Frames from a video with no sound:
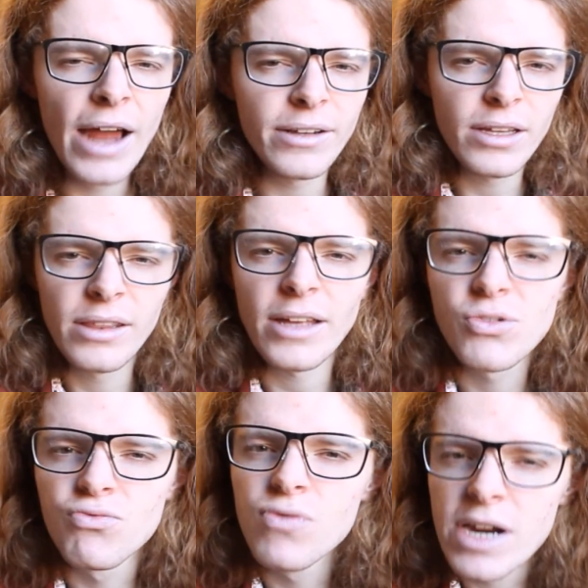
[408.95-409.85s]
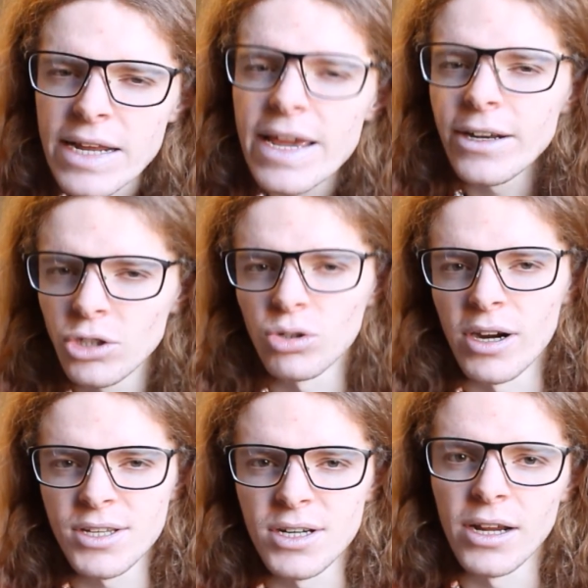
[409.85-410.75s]
and I think that's really
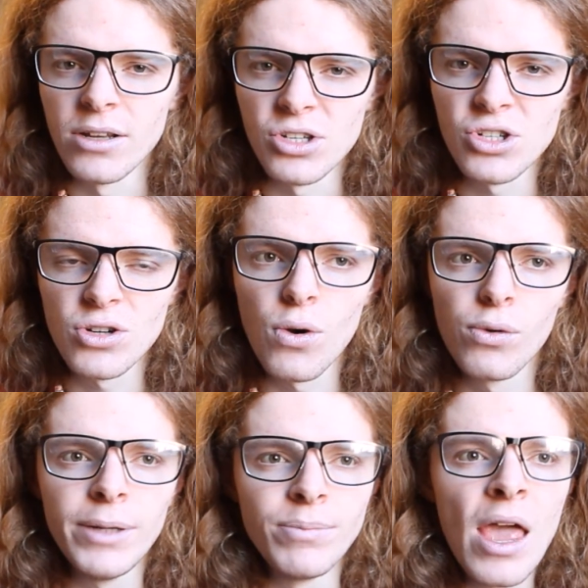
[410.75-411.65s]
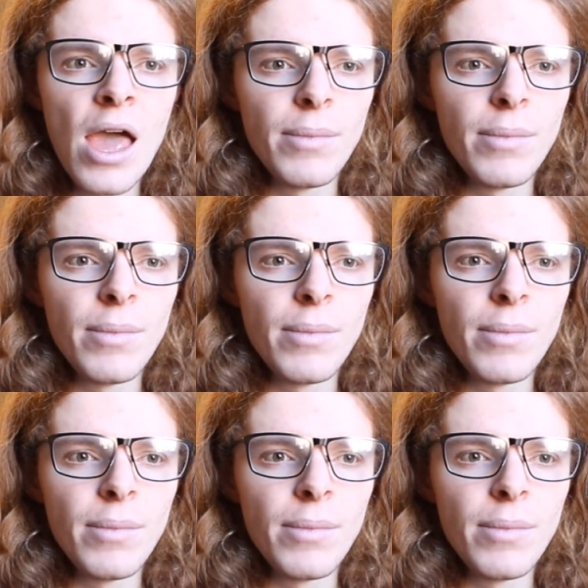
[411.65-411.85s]
interesting as a story